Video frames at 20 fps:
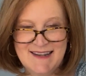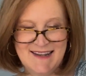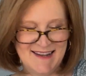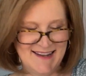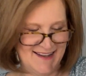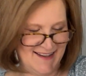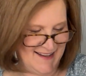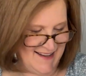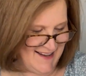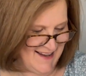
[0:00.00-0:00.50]

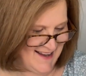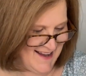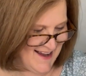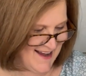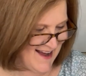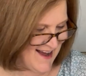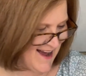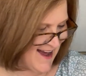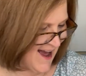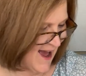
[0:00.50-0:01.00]

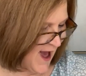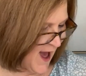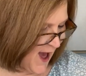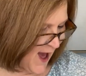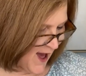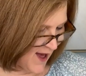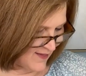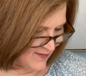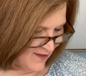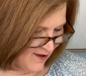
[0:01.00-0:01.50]

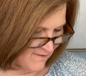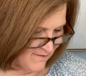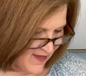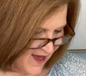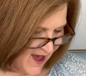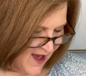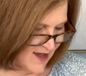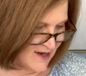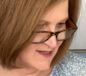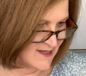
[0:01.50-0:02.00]
I love
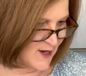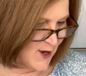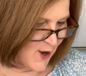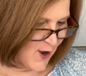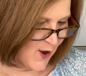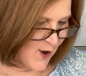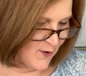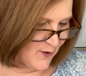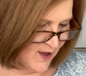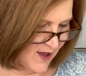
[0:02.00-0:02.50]
that.
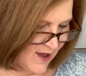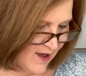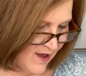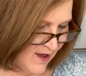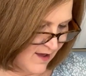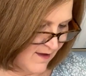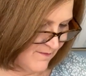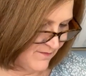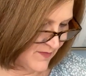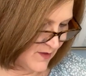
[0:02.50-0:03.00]

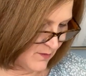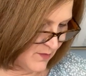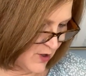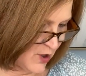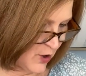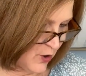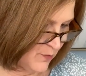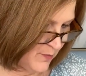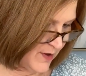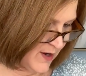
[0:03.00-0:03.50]
Okay, and then
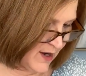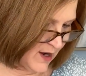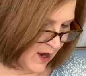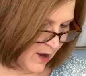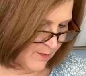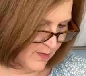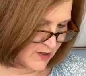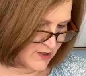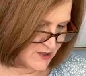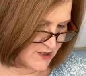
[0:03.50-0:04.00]
we open it
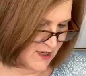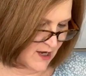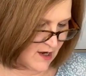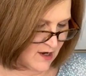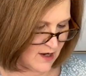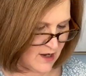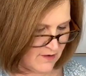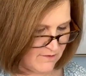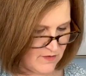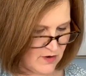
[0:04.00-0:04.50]
up. I'll just kind
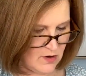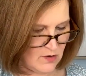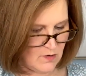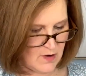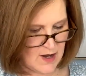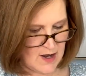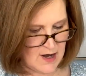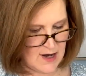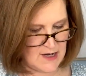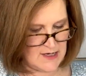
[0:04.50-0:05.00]
of give you
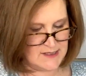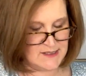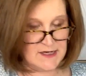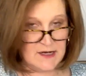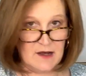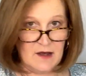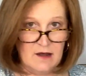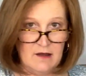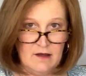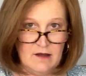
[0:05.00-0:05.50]
an
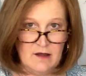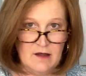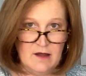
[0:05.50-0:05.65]
idea